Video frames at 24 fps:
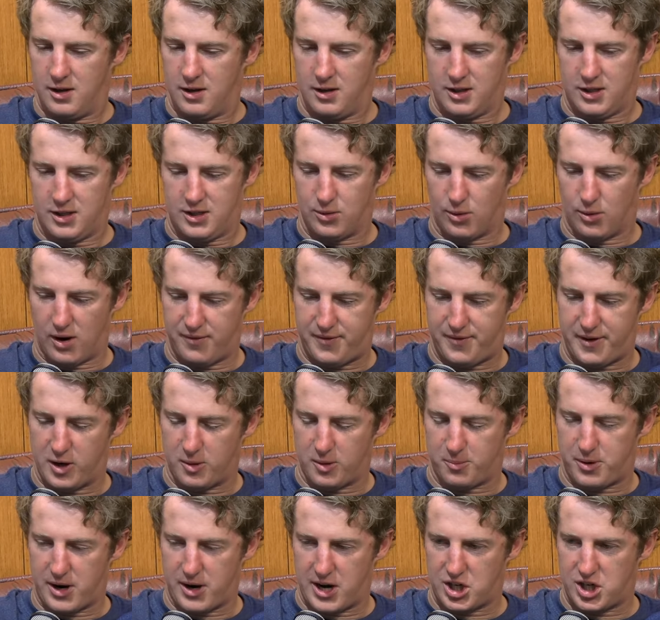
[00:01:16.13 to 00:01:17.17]
Do I
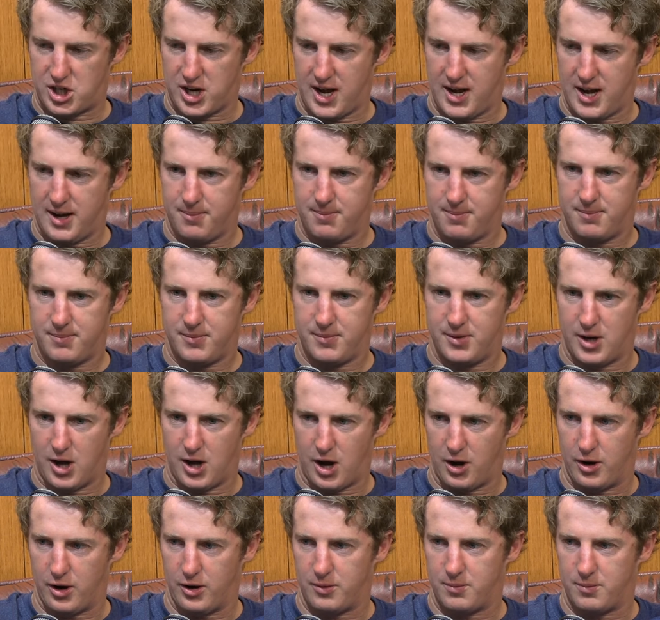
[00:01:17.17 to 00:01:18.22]
feel pressure?
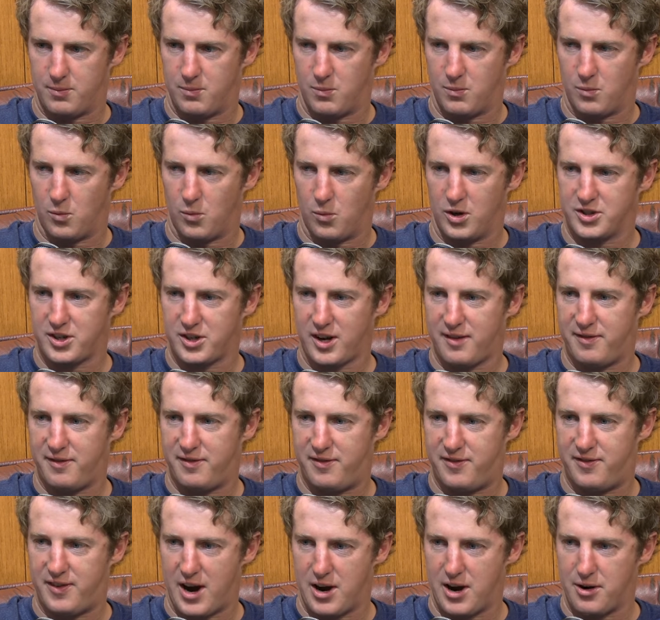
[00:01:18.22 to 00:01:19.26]
No. Was I
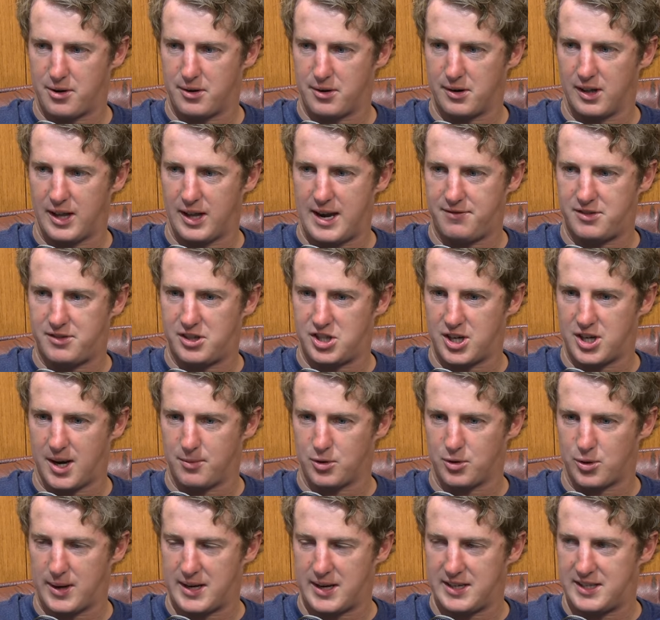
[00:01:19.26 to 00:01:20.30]
very relieved to
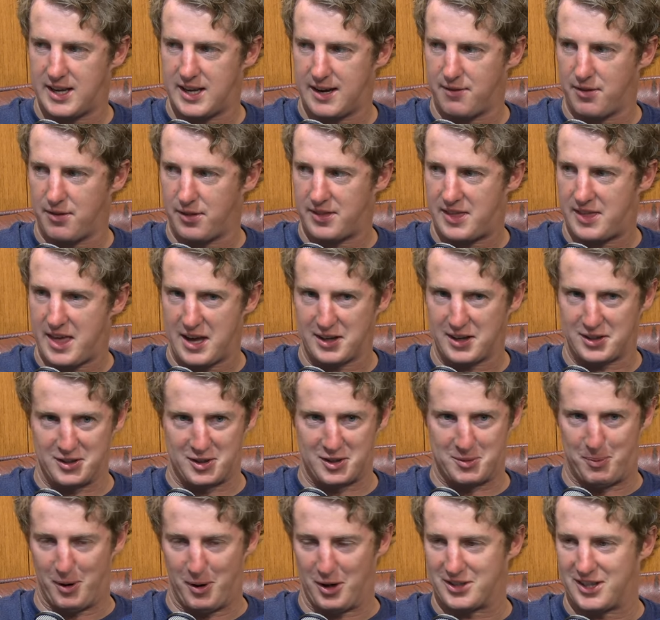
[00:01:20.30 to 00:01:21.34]
jump 27,000
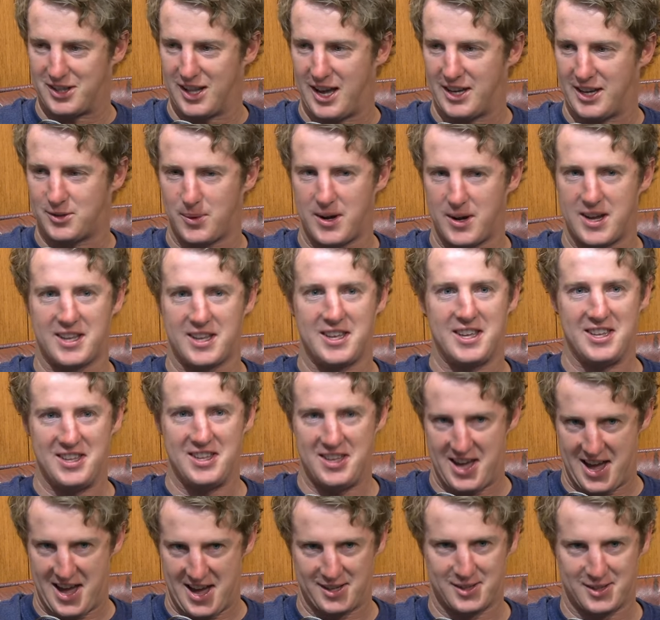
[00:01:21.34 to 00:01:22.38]
spots last week?
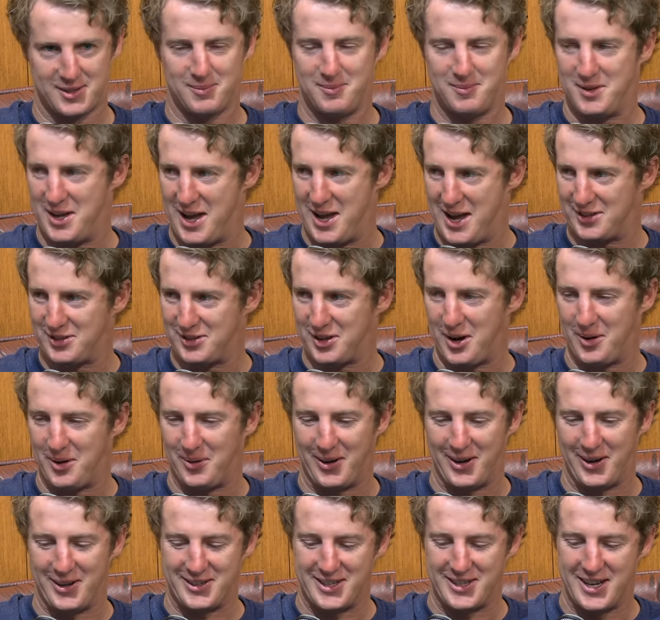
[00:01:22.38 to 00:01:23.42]
Yes. Yes, I
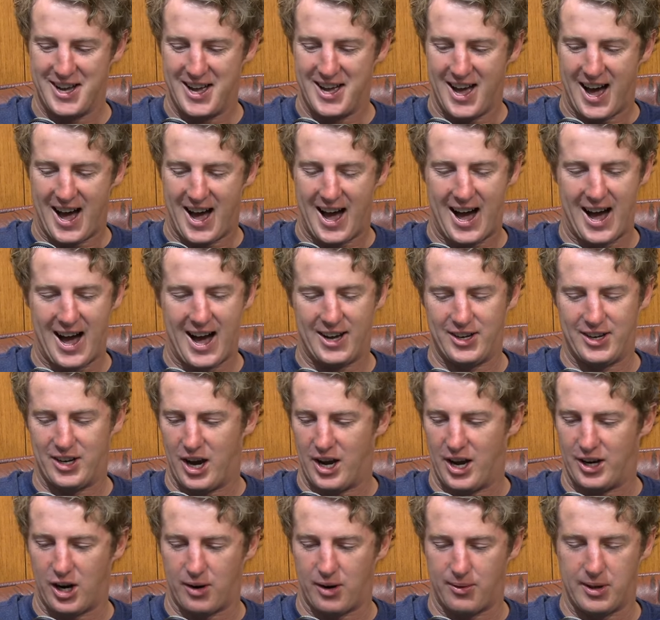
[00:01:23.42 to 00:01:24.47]
was. Uh,
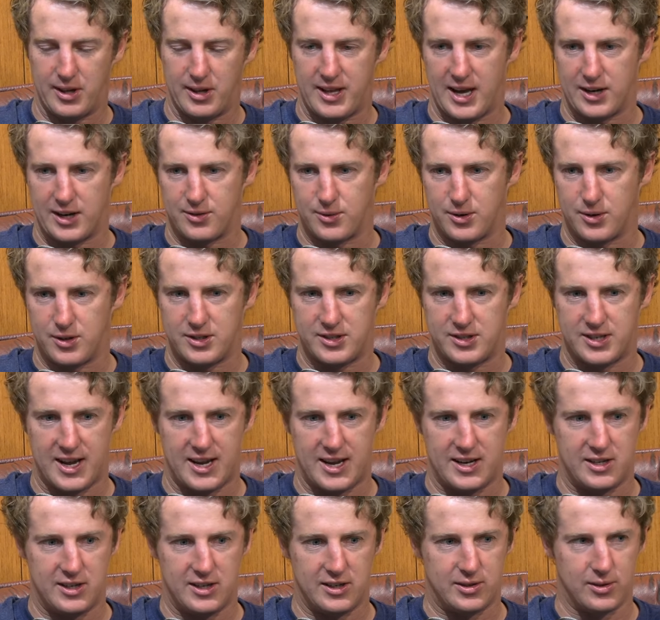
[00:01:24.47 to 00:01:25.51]
no, not really. As Roo
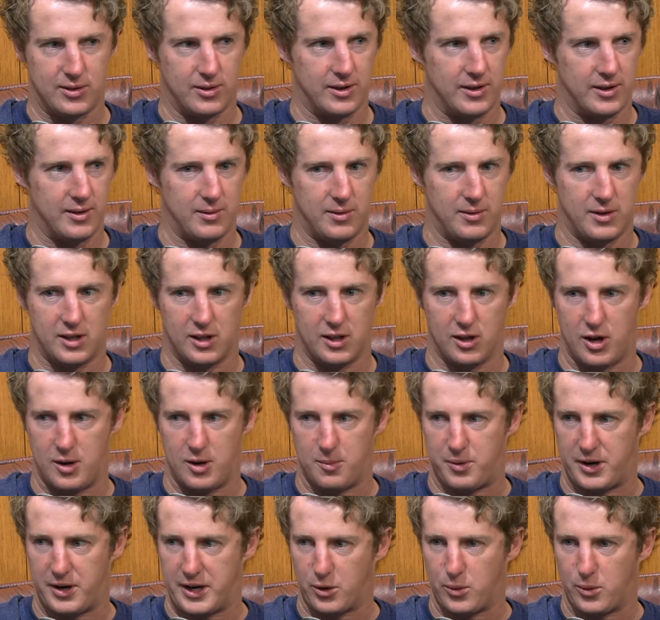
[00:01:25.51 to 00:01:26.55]
said, you sort of you learn
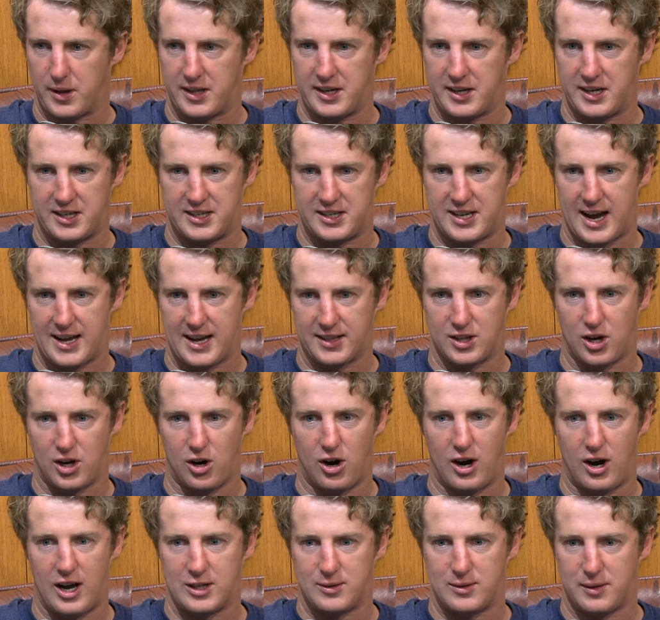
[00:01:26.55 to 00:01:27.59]
pretty quickly to take the
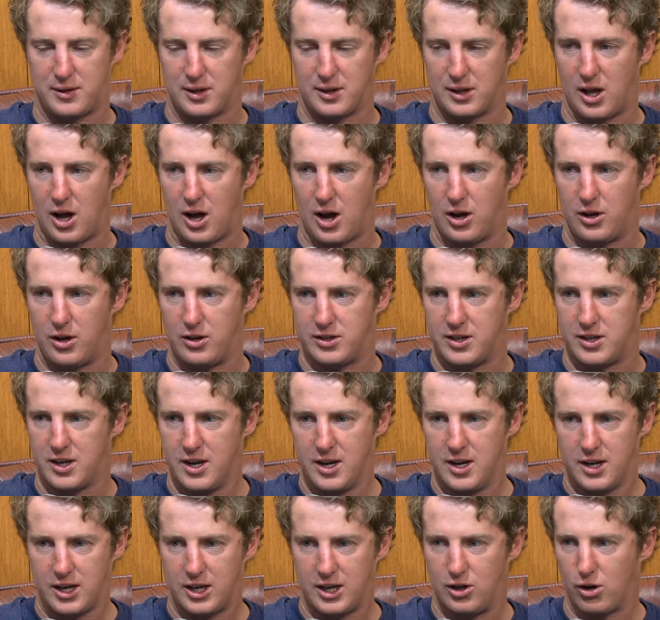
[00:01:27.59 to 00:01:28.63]
highs with the lows.
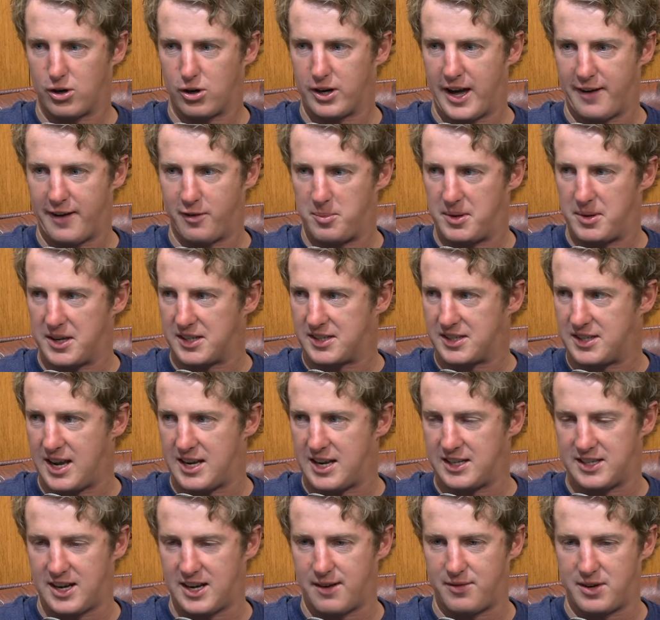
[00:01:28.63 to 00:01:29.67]
You're not going to have a big
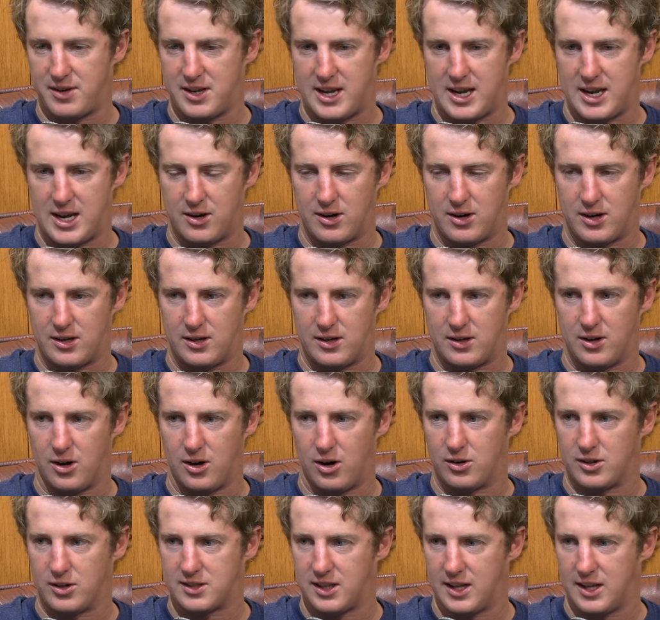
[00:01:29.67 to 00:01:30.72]
season every year, and
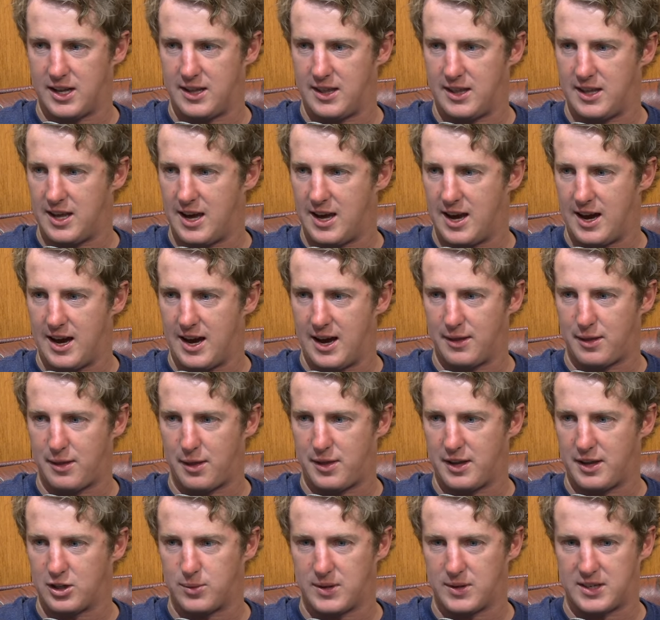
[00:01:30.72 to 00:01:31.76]
honestly, the uh, the
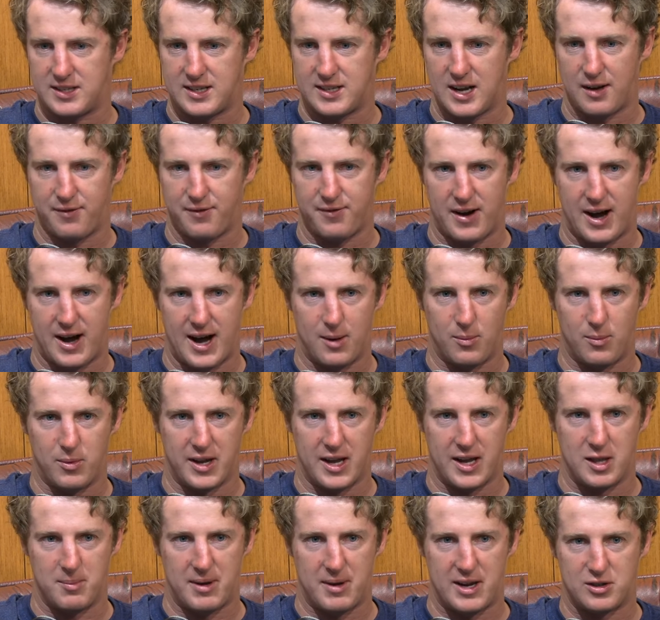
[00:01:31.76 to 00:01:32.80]
things we stuff up, we
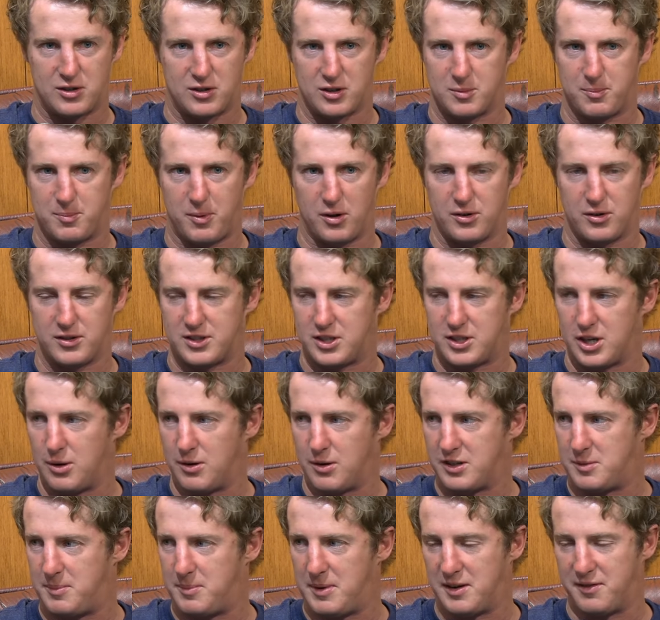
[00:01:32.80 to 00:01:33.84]
get the best response to,
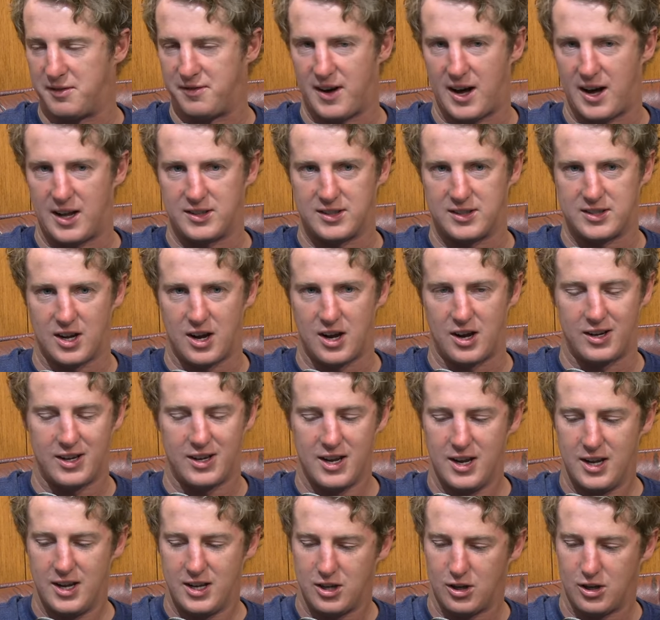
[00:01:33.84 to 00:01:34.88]
and it's a bit of fun. So
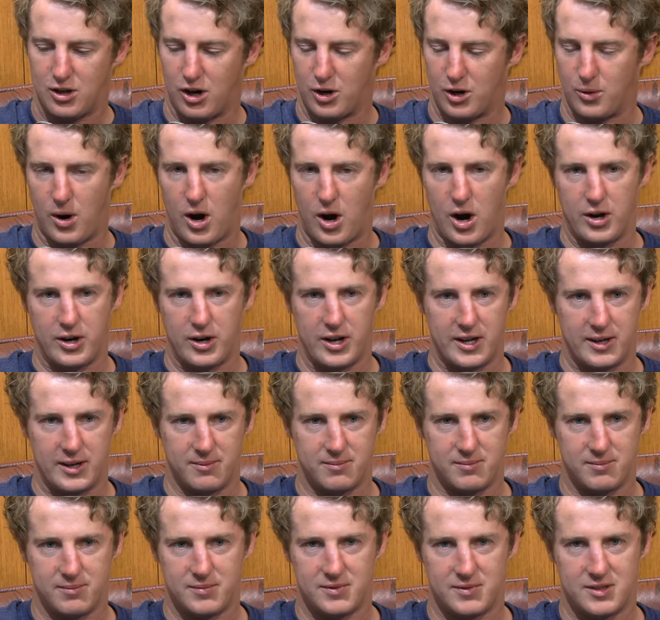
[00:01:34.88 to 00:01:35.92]
you got to own
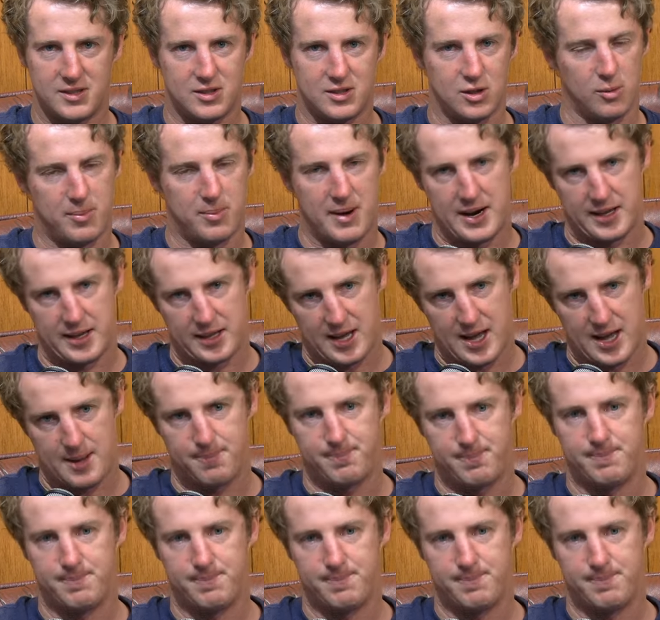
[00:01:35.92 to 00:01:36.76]
it. It's all part of the game.